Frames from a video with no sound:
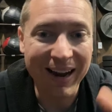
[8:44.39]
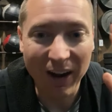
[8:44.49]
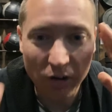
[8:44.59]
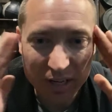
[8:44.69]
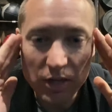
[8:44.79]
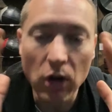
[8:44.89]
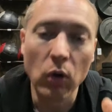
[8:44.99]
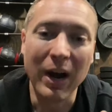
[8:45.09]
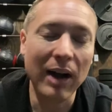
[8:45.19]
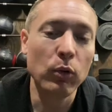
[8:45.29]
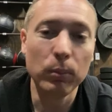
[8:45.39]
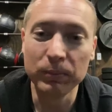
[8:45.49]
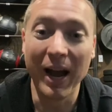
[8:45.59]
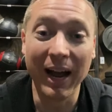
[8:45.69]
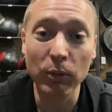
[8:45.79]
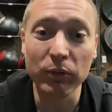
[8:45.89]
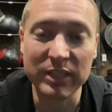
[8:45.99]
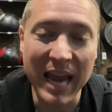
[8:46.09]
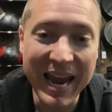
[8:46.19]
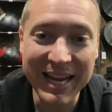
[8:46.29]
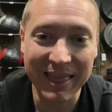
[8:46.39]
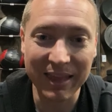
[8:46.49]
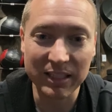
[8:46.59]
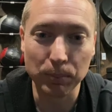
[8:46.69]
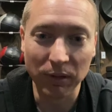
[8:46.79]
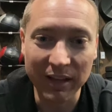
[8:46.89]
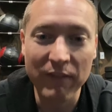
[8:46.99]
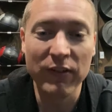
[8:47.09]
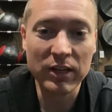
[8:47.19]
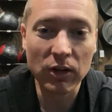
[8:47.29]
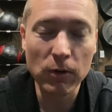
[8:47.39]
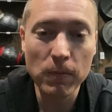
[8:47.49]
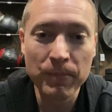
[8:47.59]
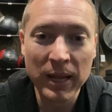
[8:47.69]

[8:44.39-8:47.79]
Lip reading: I already know. I will take this belief in you